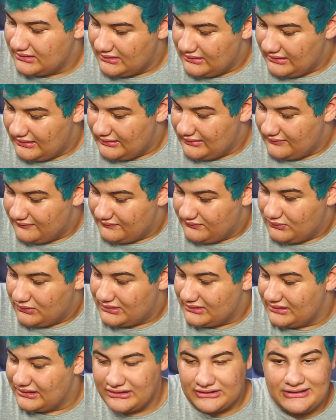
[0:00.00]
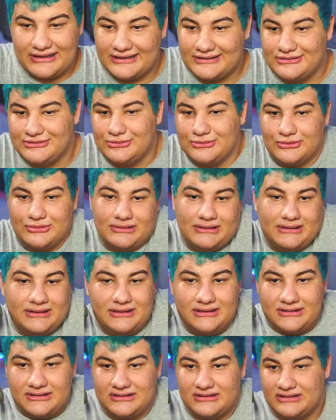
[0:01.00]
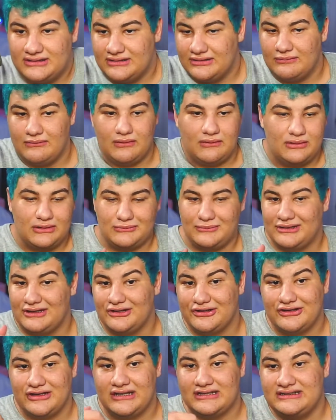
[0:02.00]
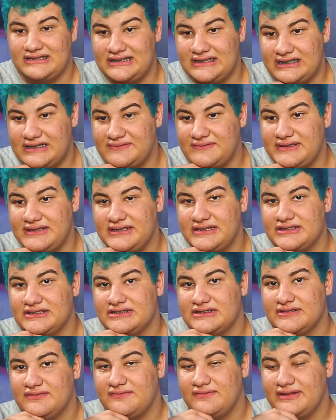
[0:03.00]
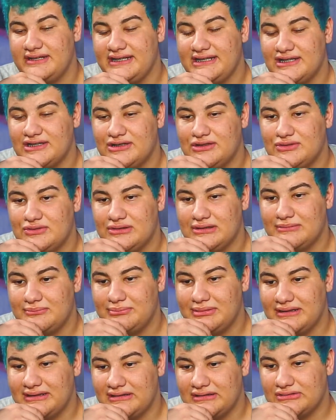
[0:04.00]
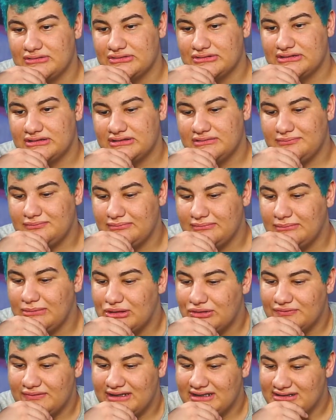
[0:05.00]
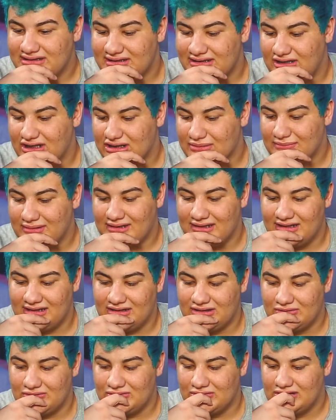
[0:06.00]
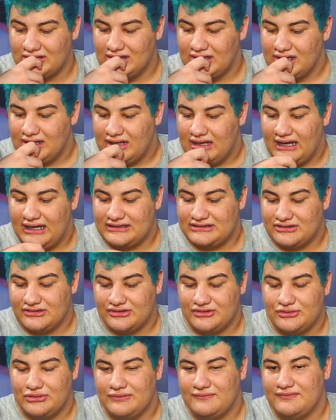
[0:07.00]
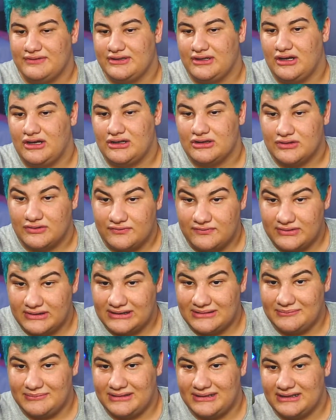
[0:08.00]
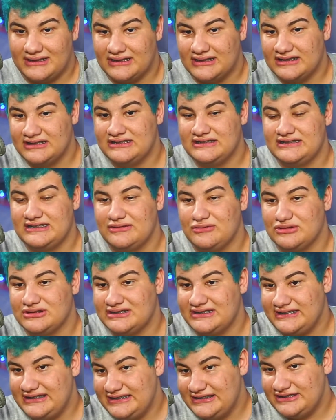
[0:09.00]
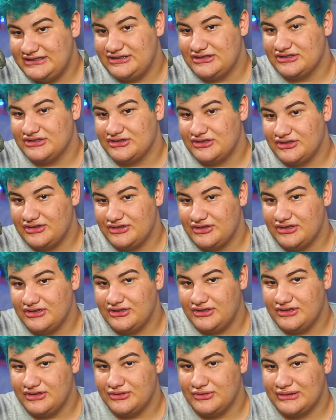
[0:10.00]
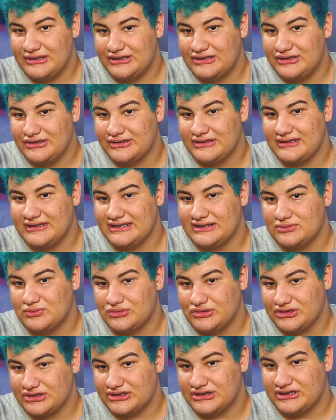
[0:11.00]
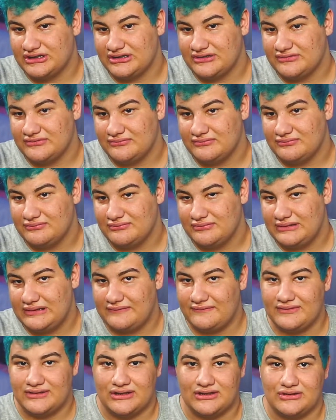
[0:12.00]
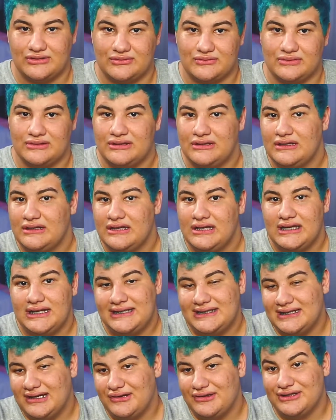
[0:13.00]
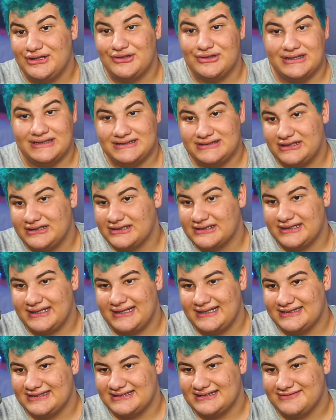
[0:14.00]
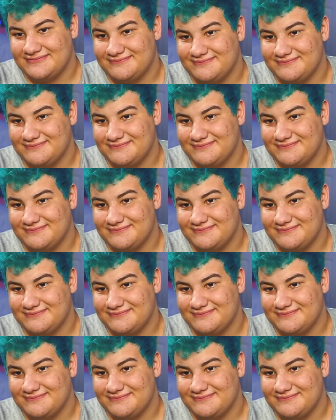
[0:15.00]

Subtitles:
If you want to hear that story, there's on my other IGTV. There's a video about motivation and talk about how I started doing photography because it was easier to do and it took less work. Even though now I know that's not the case.